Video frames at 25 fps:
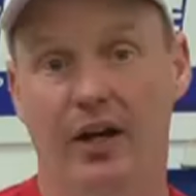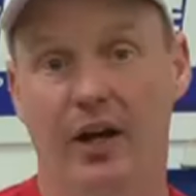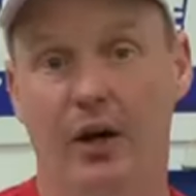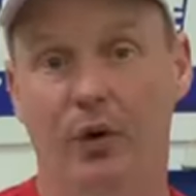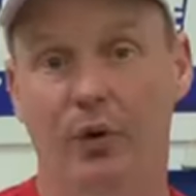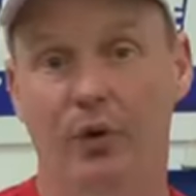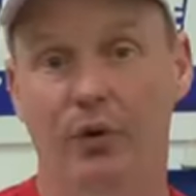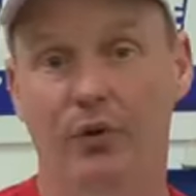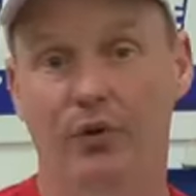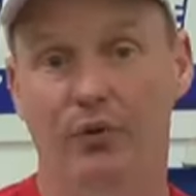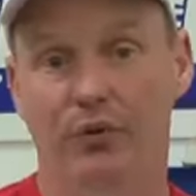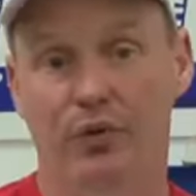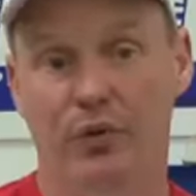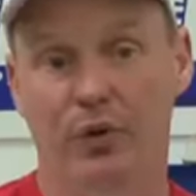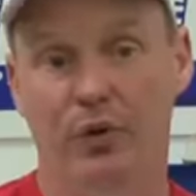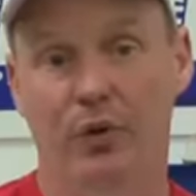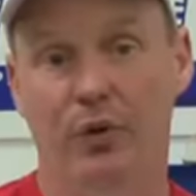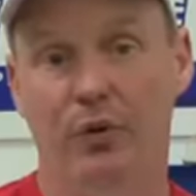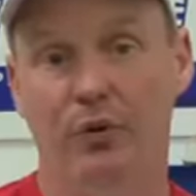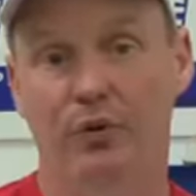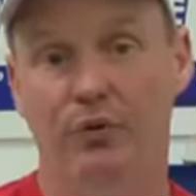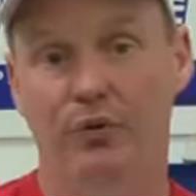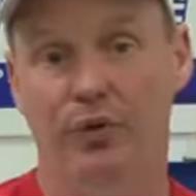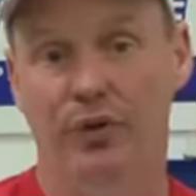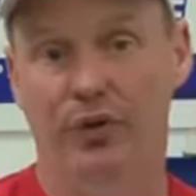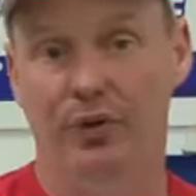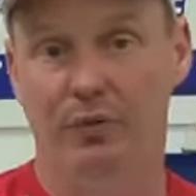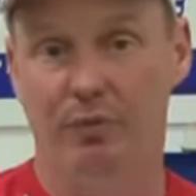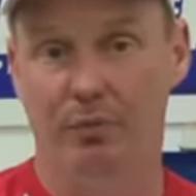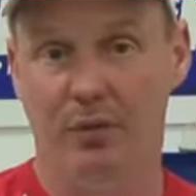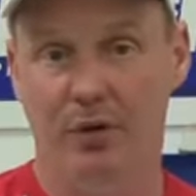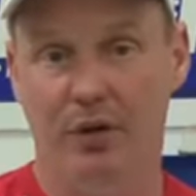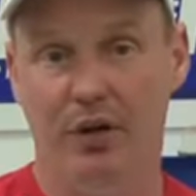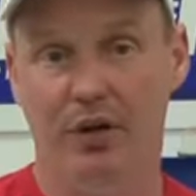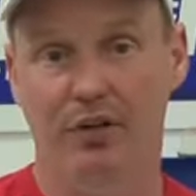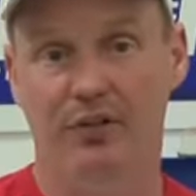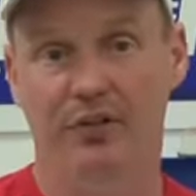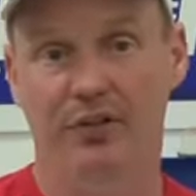overall, for the
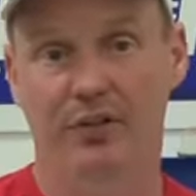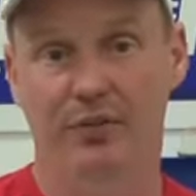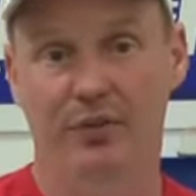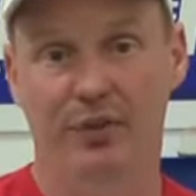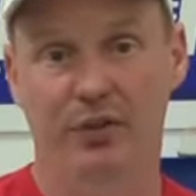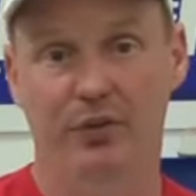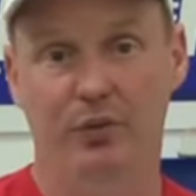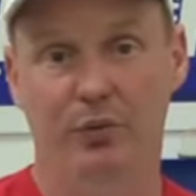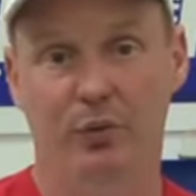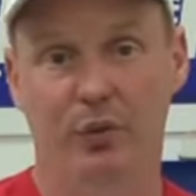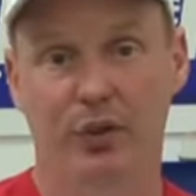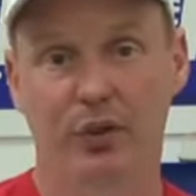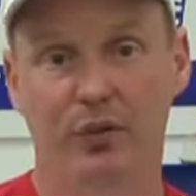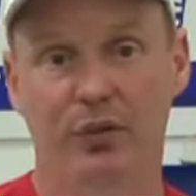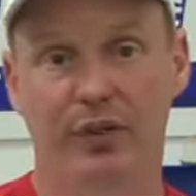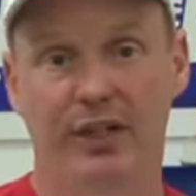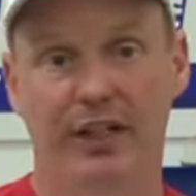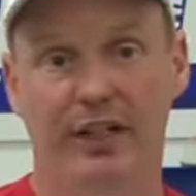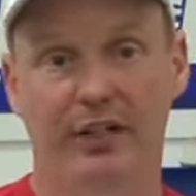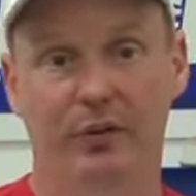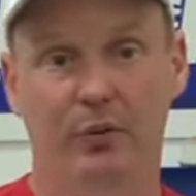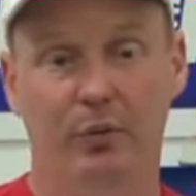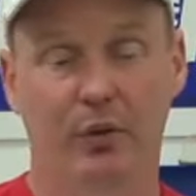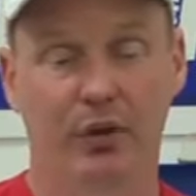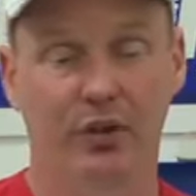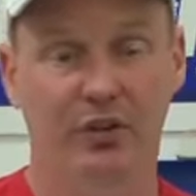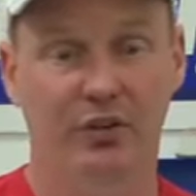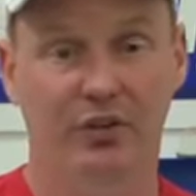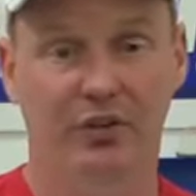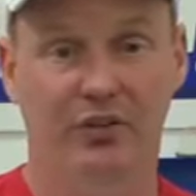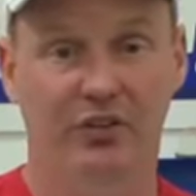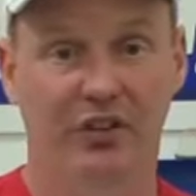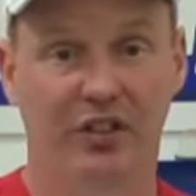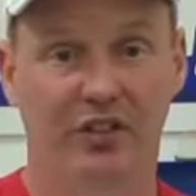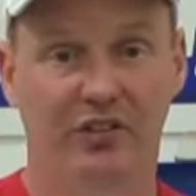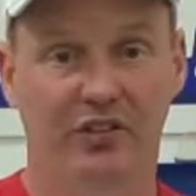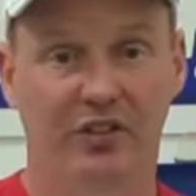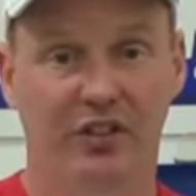price of this wheel kit, what you're
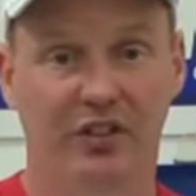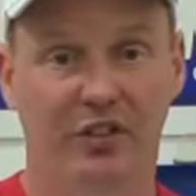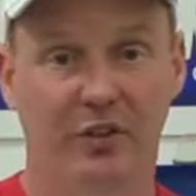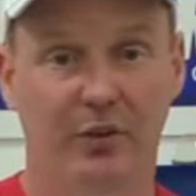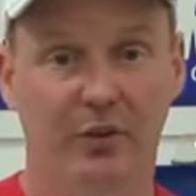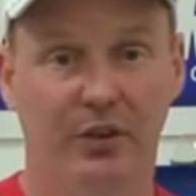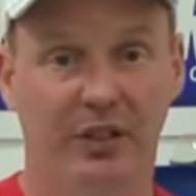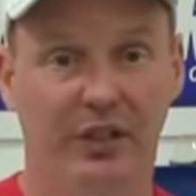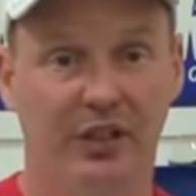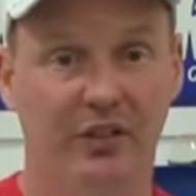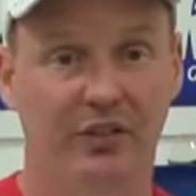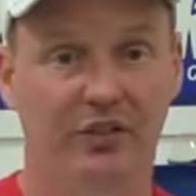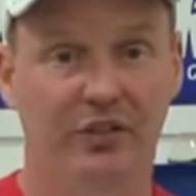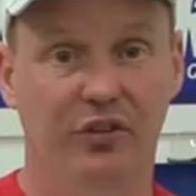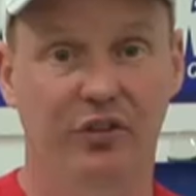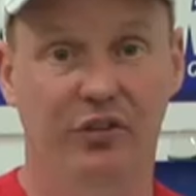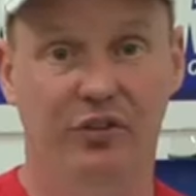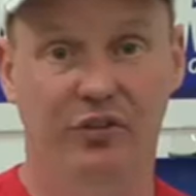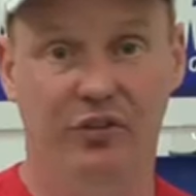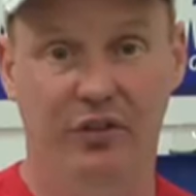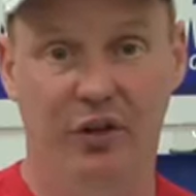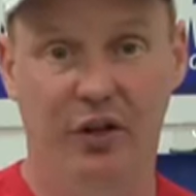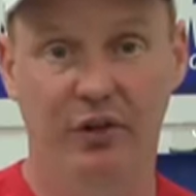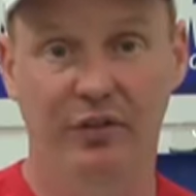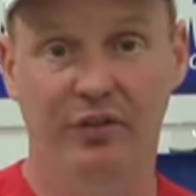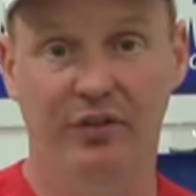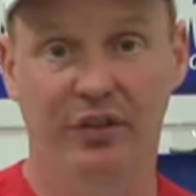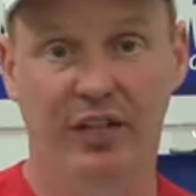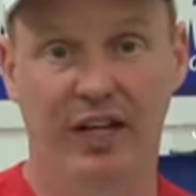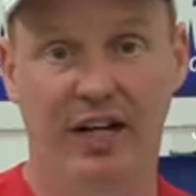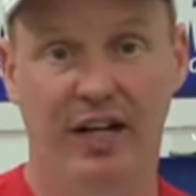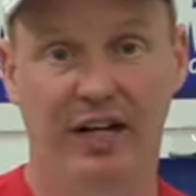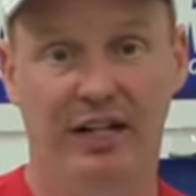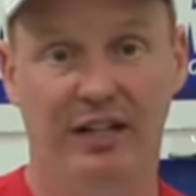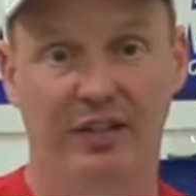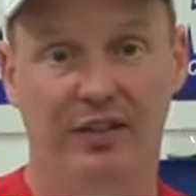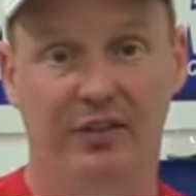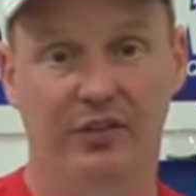essentially doing is you're
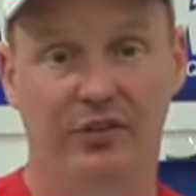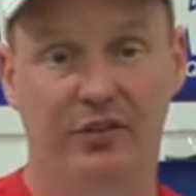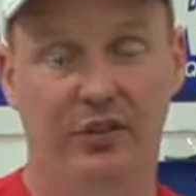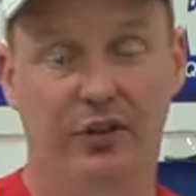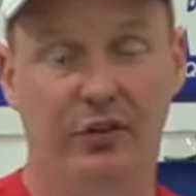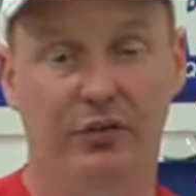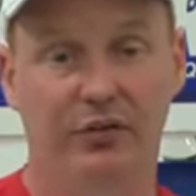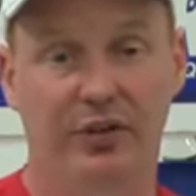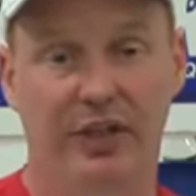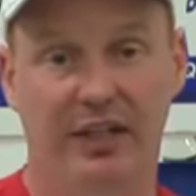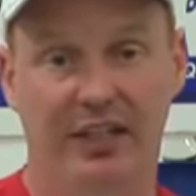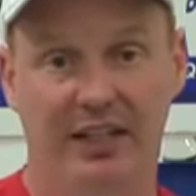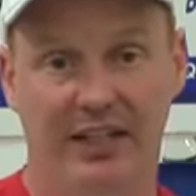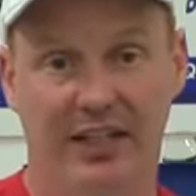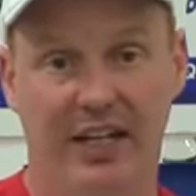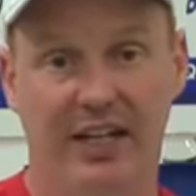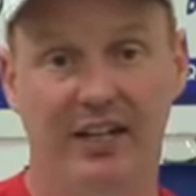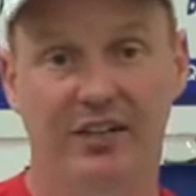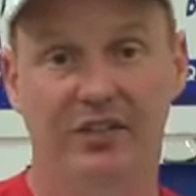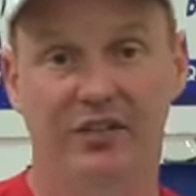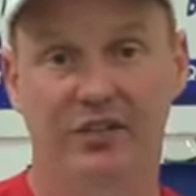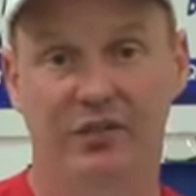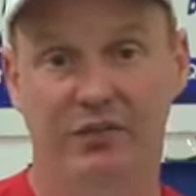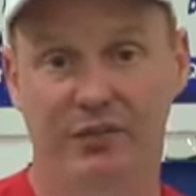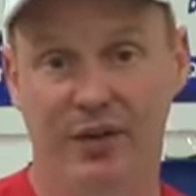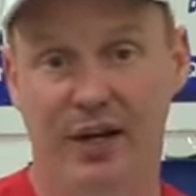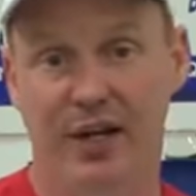safeguarding yourself against